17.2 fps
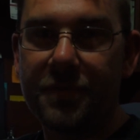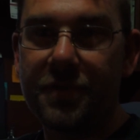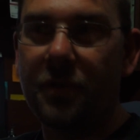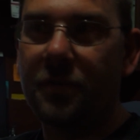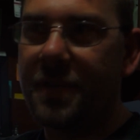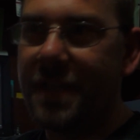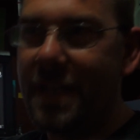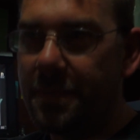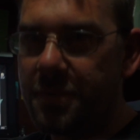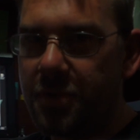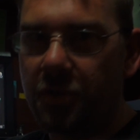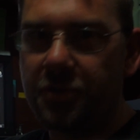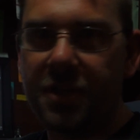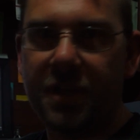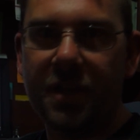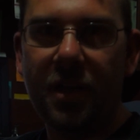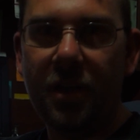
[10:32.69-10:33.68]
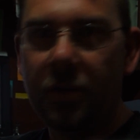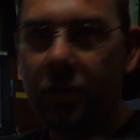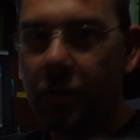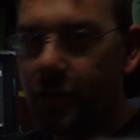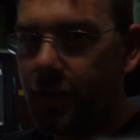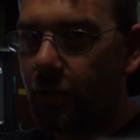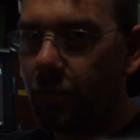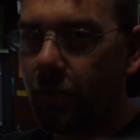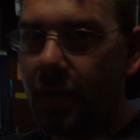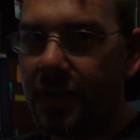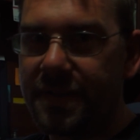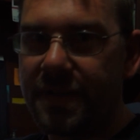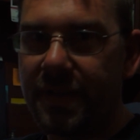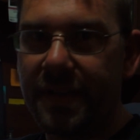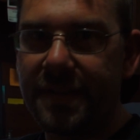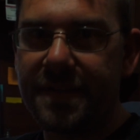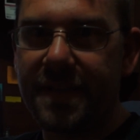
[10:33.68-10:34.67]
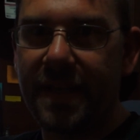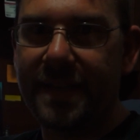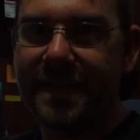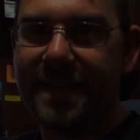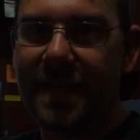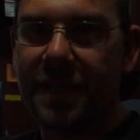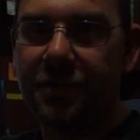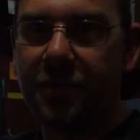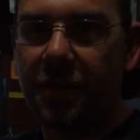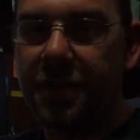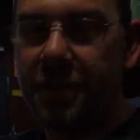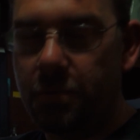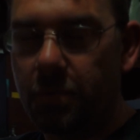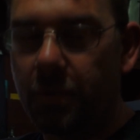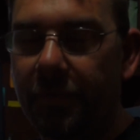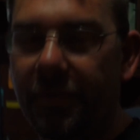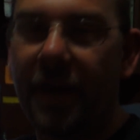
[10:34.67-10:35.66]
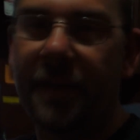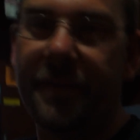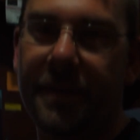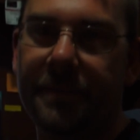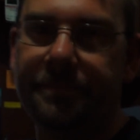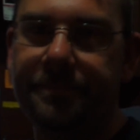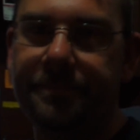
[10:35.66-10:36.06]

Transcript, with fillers: So keep searching, look at Craigslist, etc. You will find